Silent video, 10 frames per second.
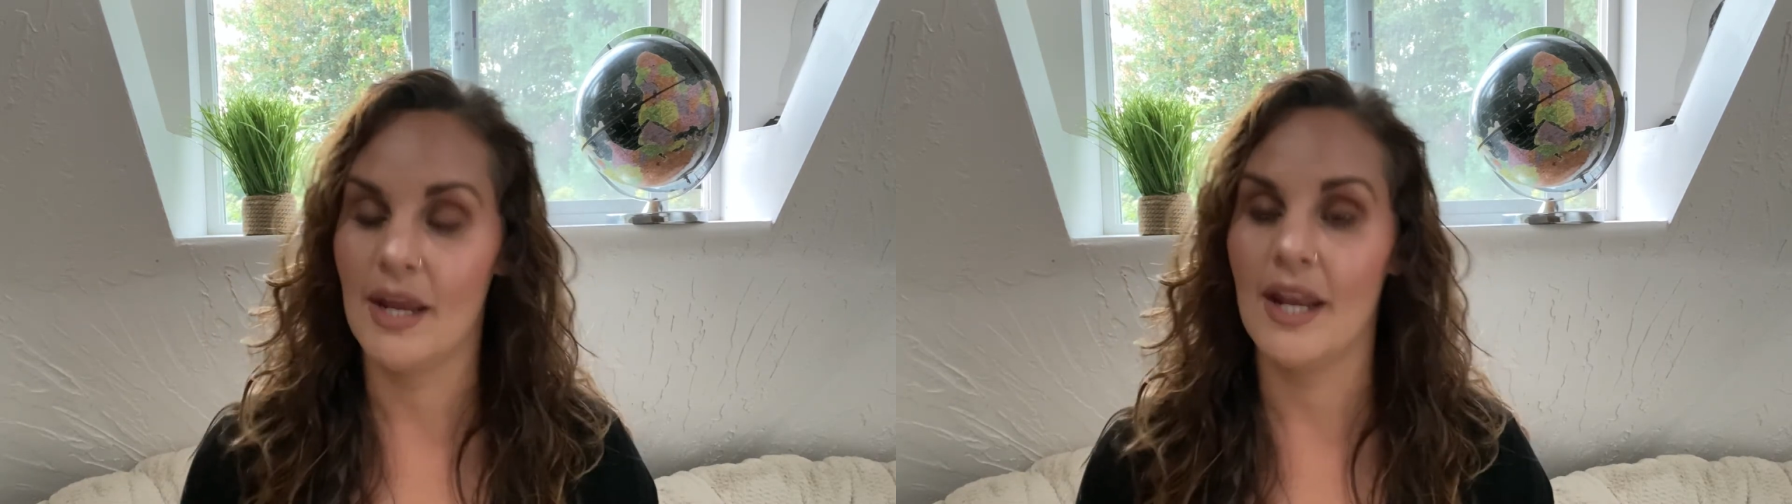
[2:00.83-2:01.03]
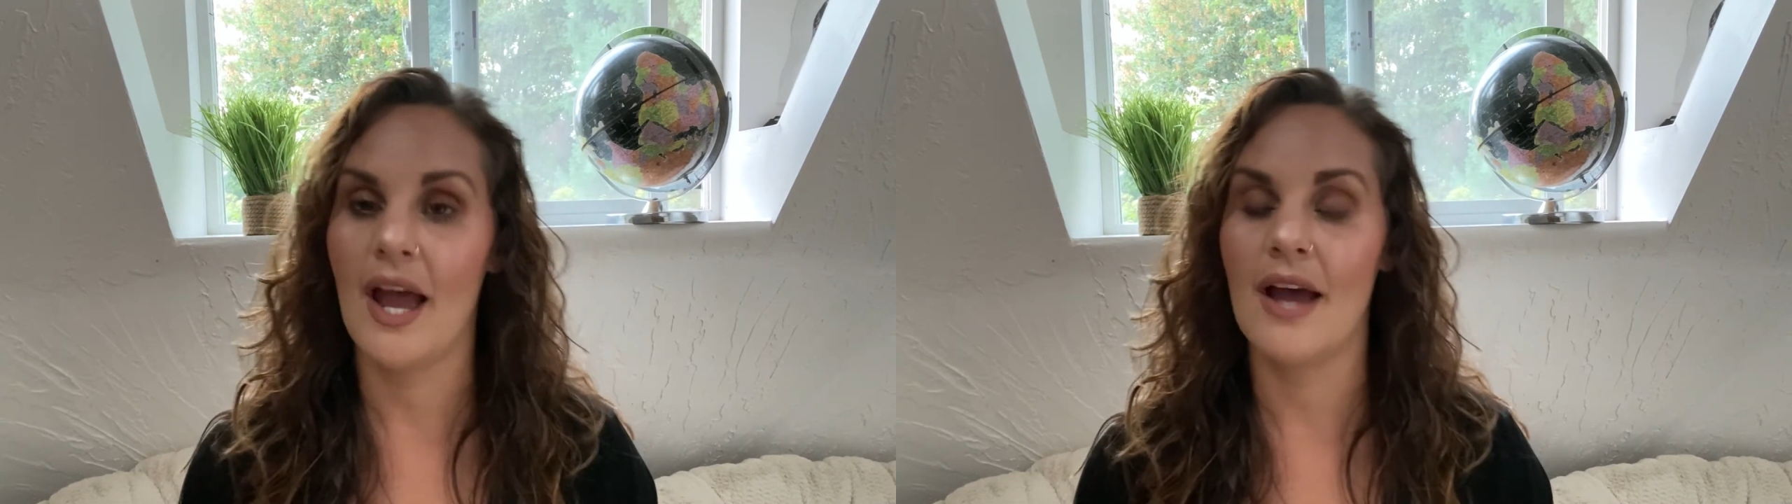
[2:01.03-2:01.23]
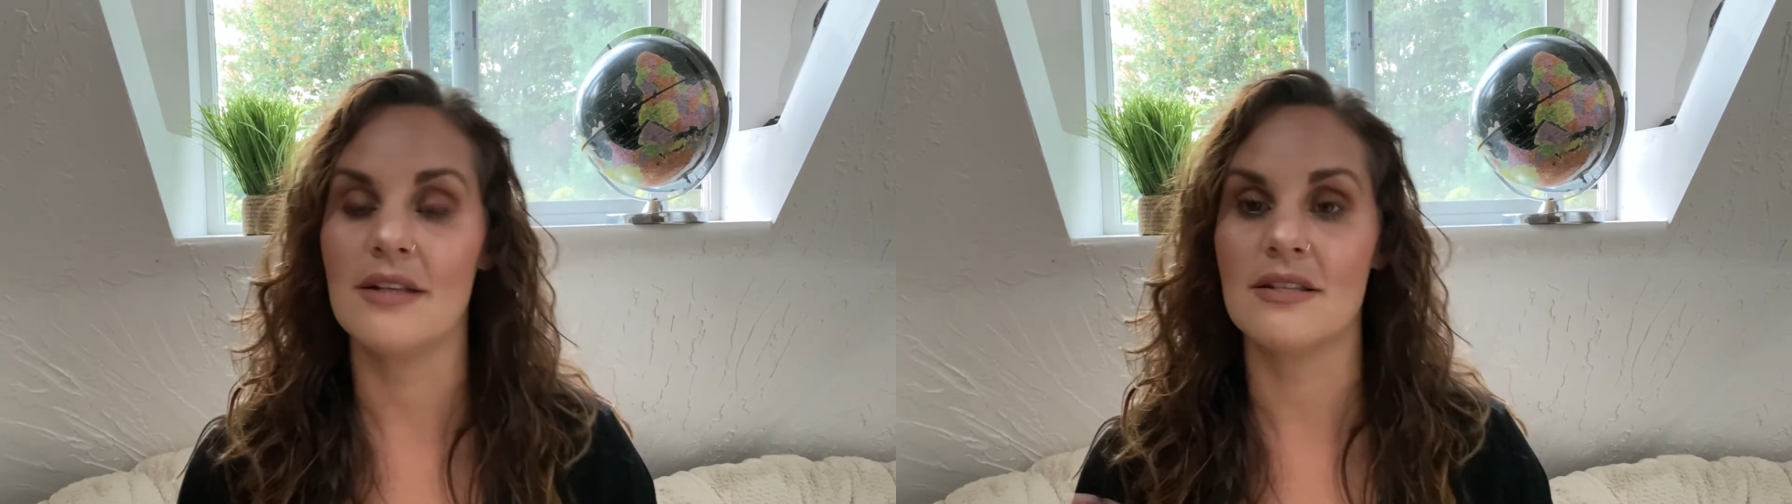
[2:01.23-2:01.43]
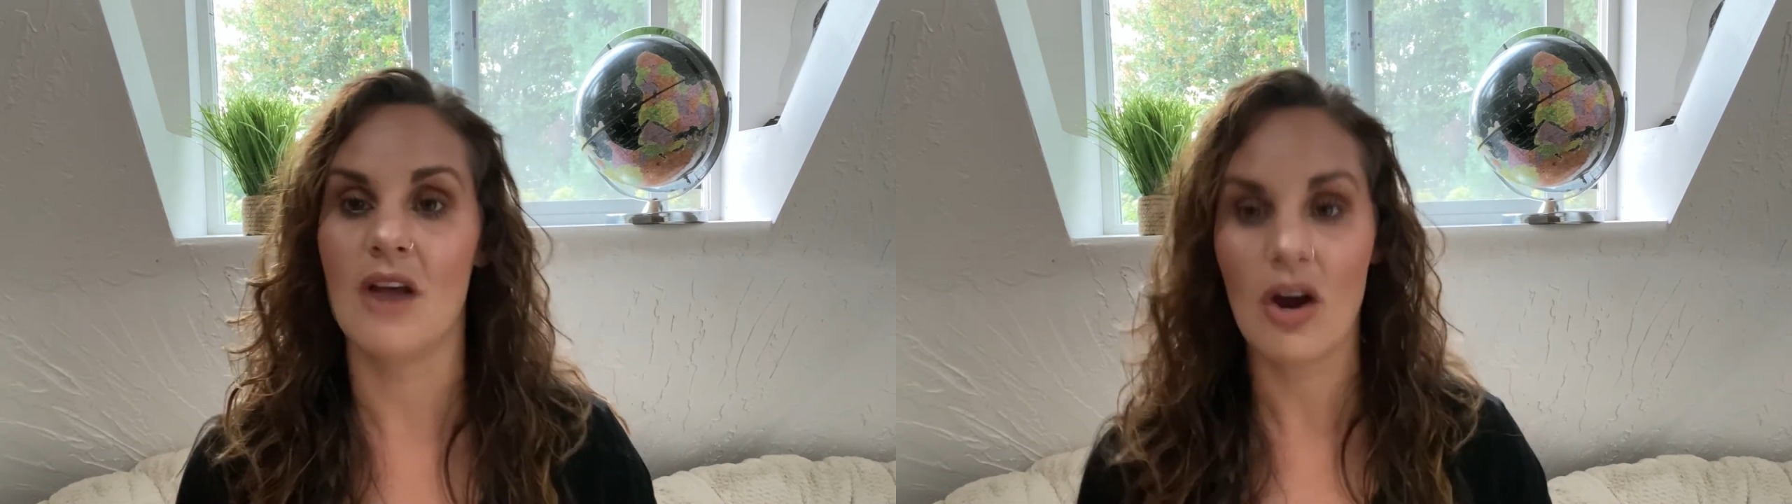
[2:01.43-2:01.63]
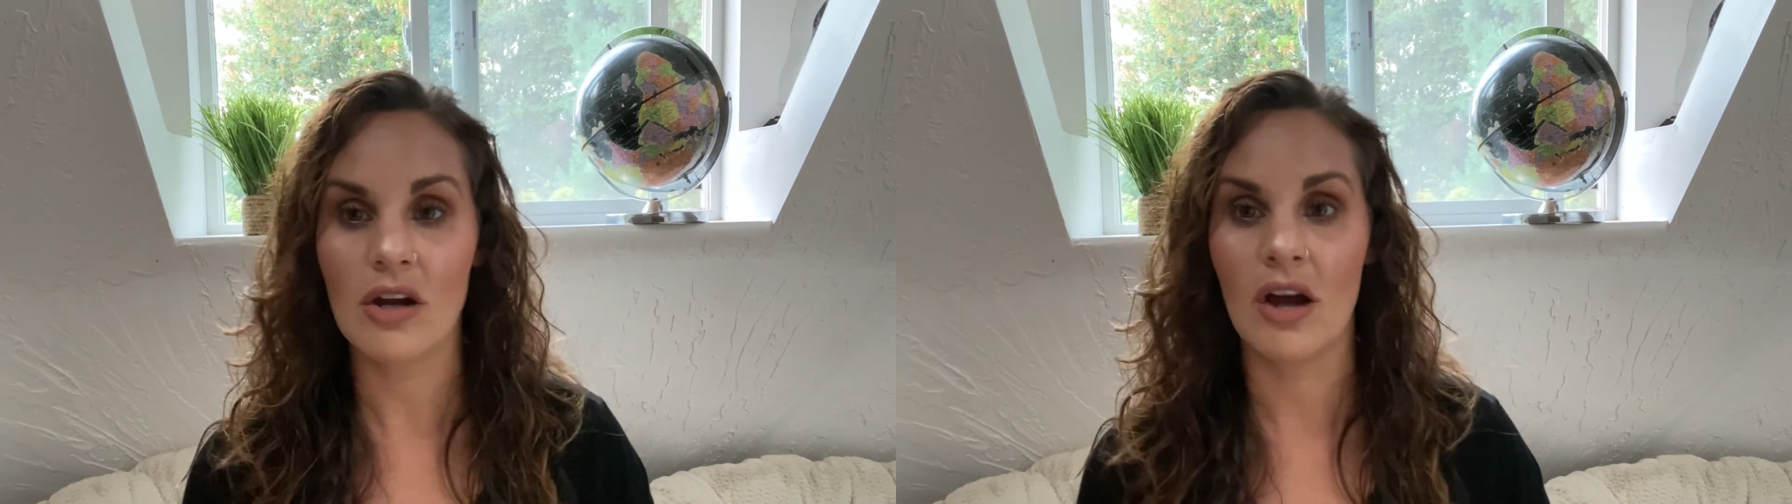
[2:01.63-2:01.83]
It has
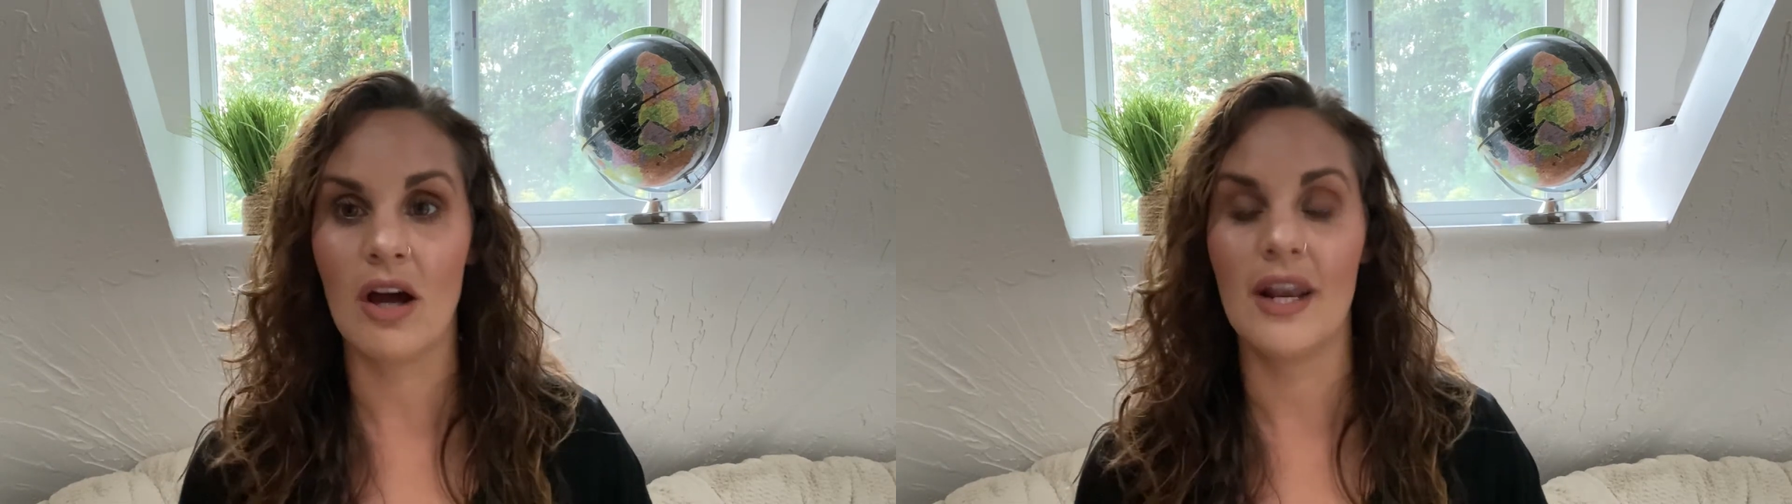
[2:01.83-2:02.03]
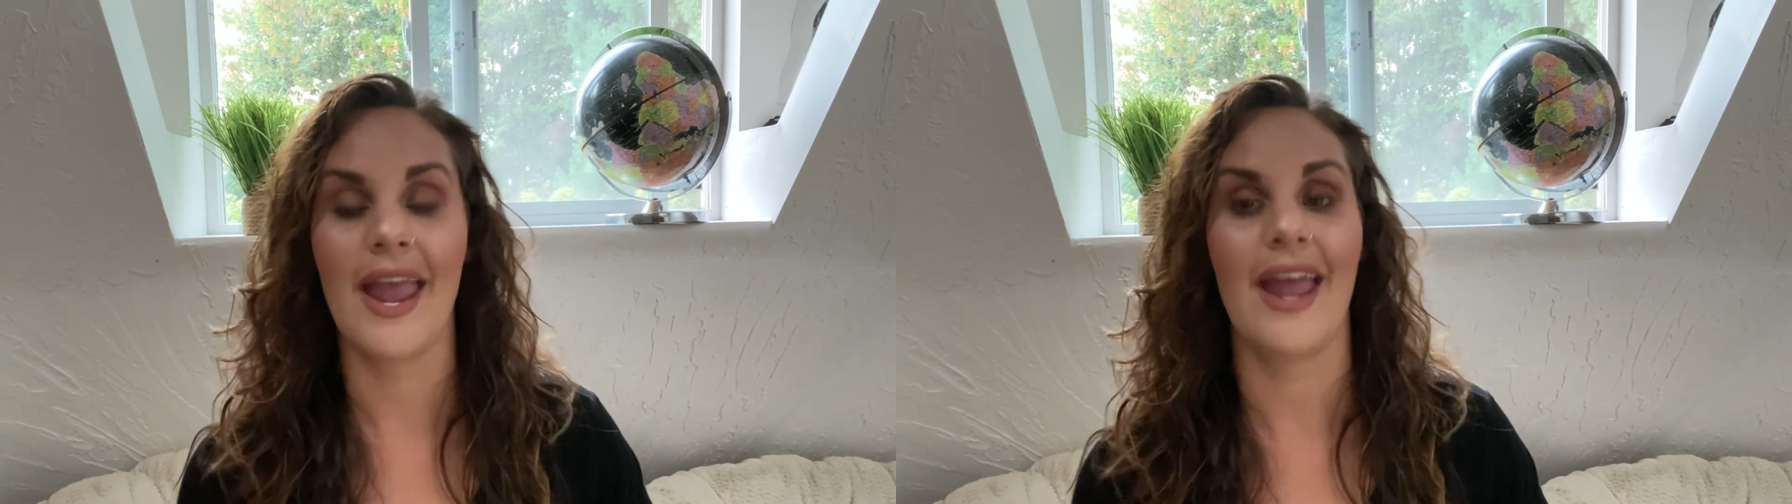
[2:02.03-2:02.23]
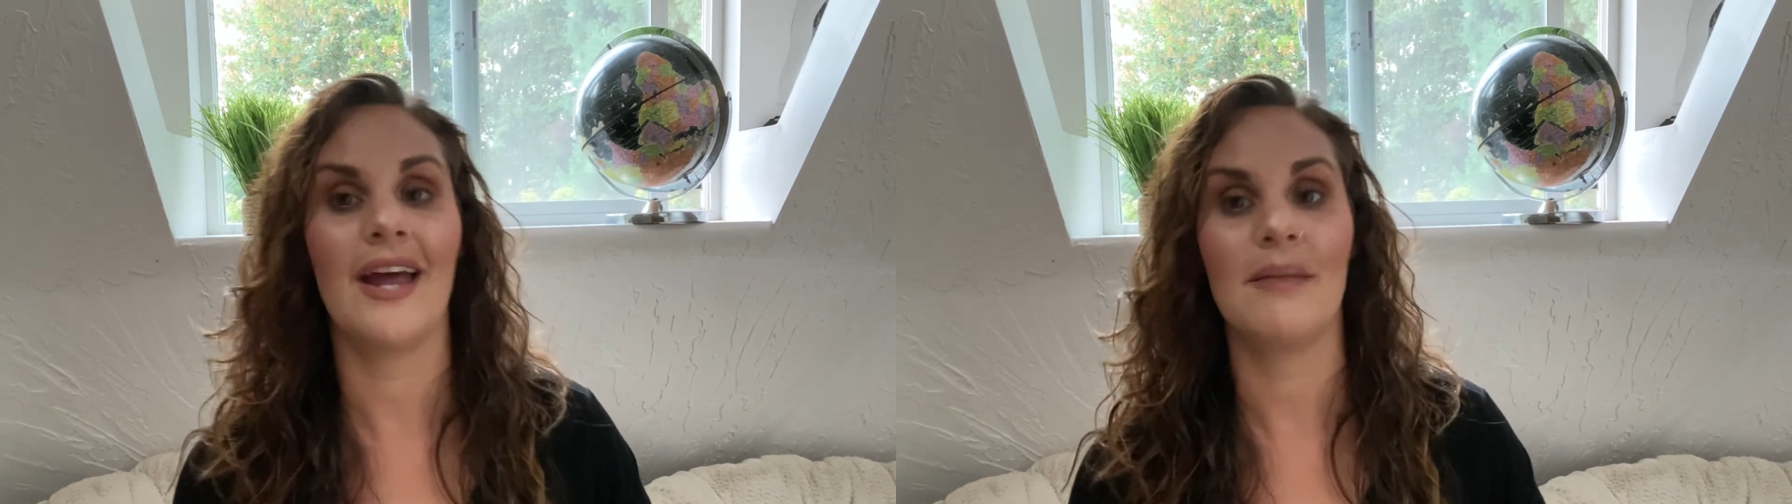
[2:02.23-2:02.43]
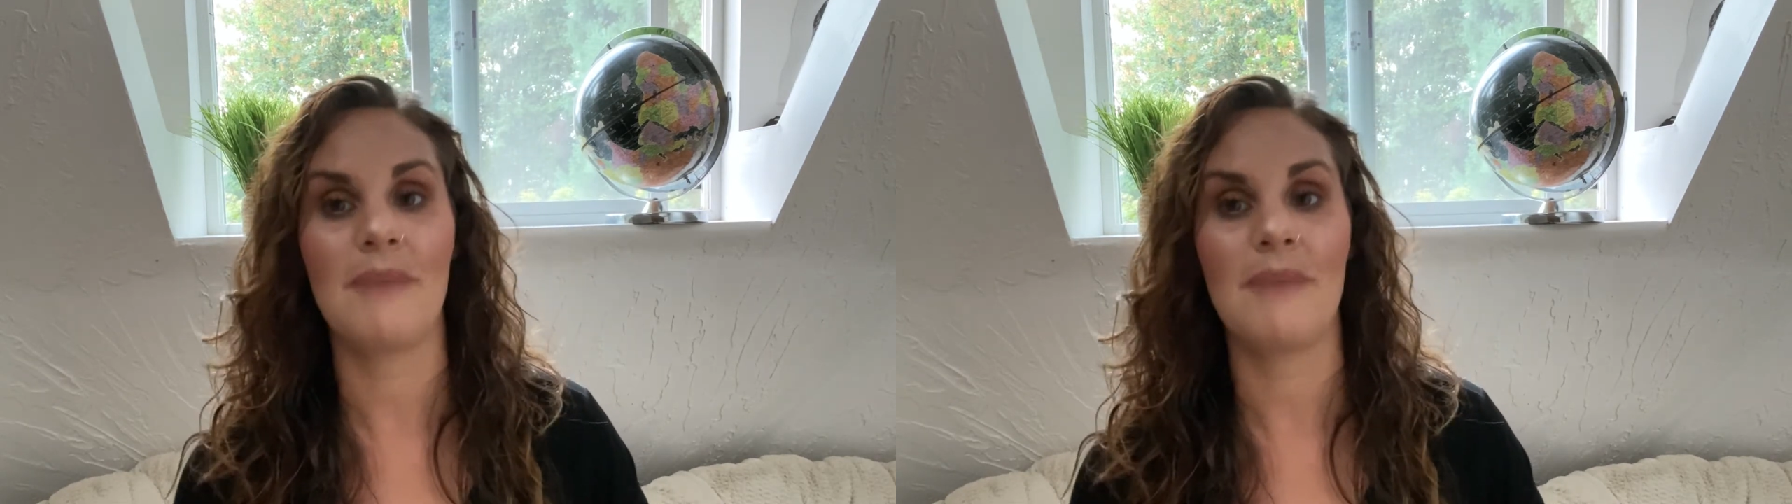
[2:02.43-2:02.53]
argan and